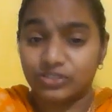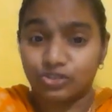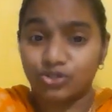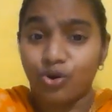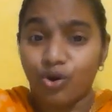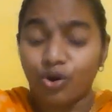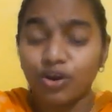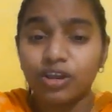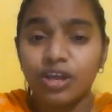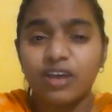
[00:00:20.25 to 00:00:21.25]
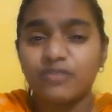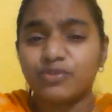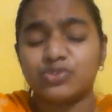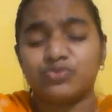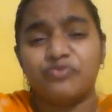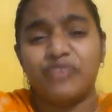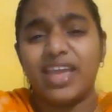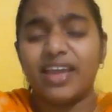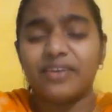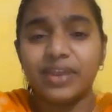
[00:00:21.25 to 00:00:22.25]
This dog was
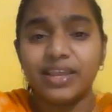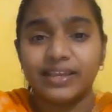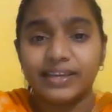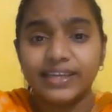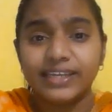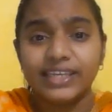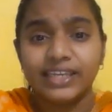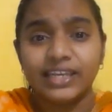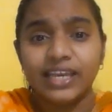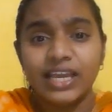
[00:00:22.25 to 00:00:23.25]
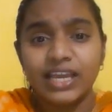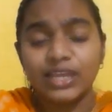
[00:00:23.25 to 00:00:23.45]
very greedy.